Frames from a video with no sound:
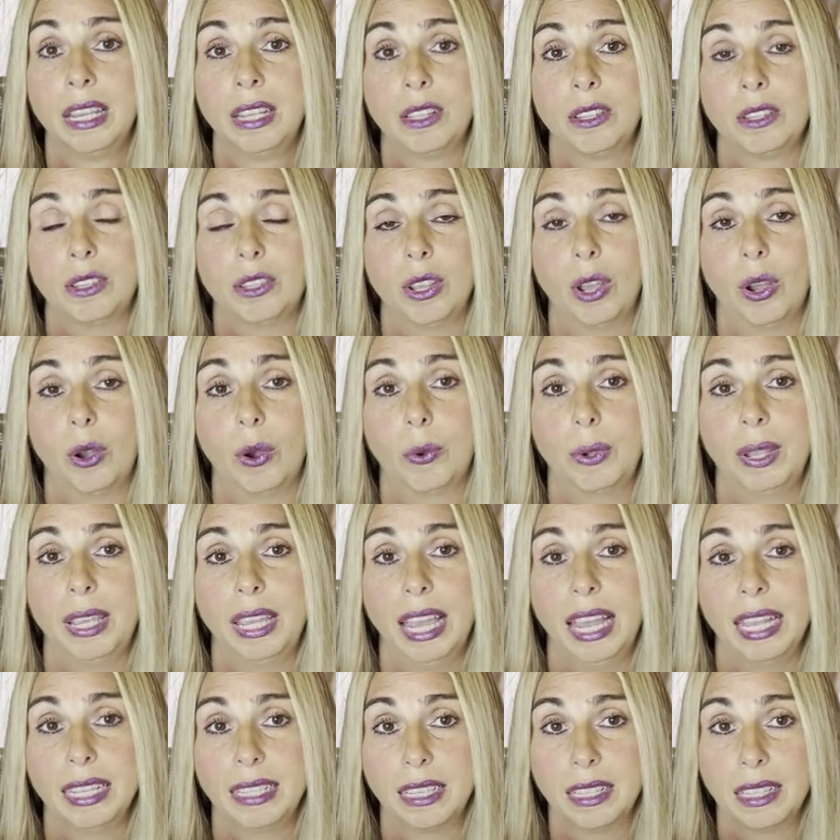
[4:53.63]
So he
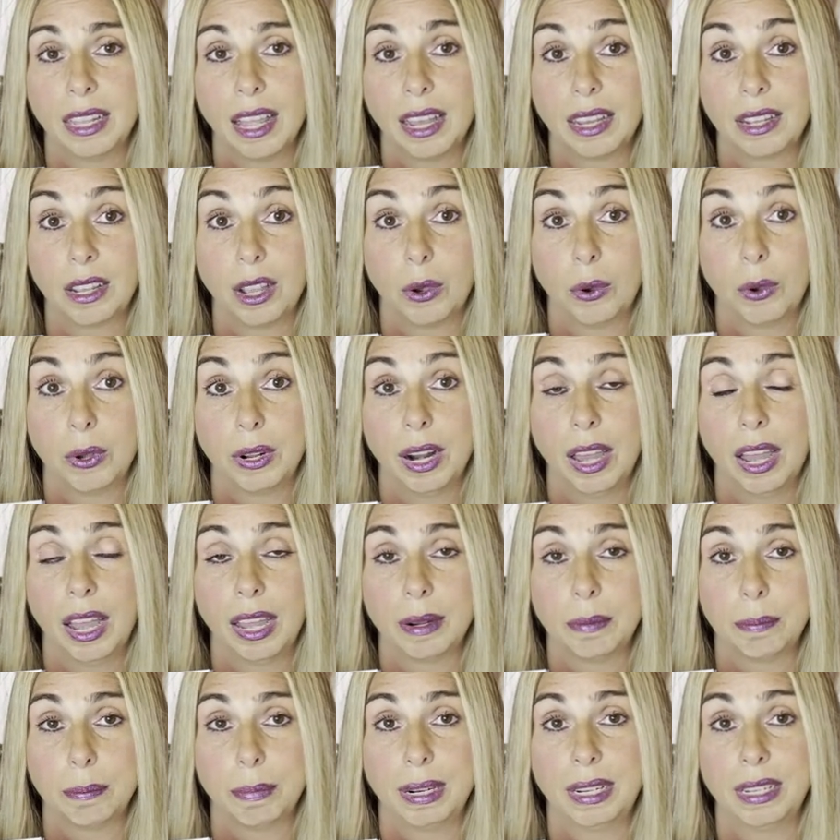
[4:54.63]
has a lot going
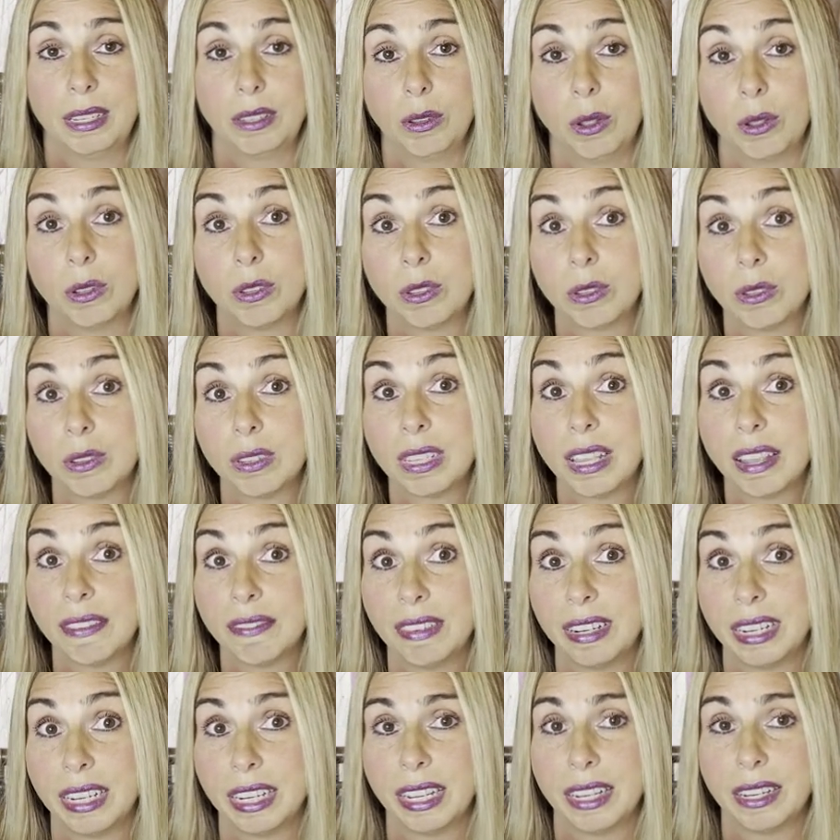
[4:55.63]
on, but he's also
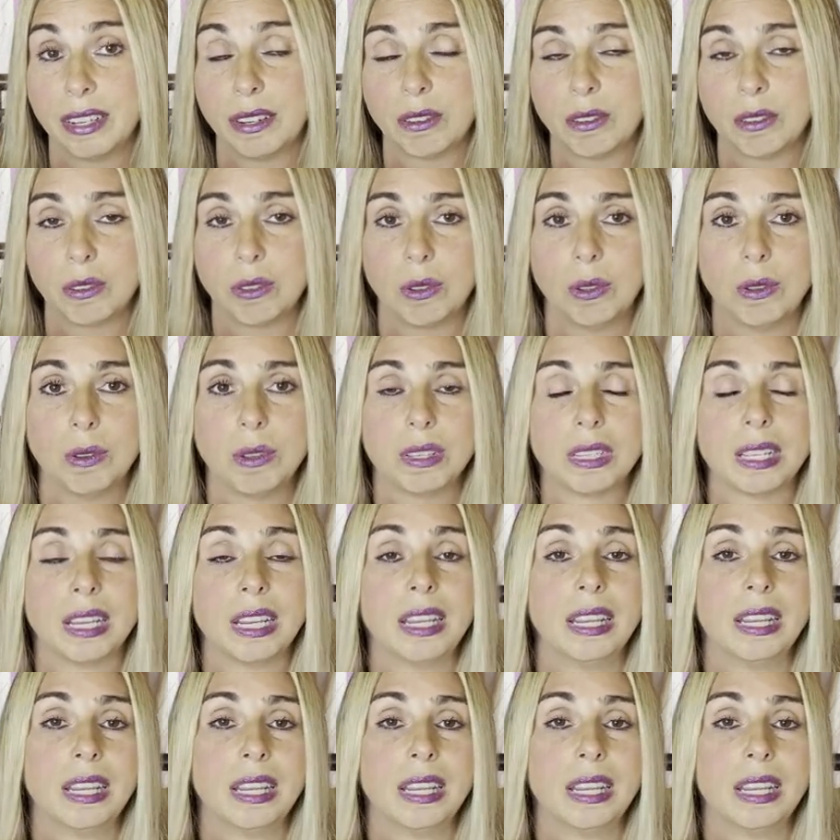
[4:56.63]
78 years old.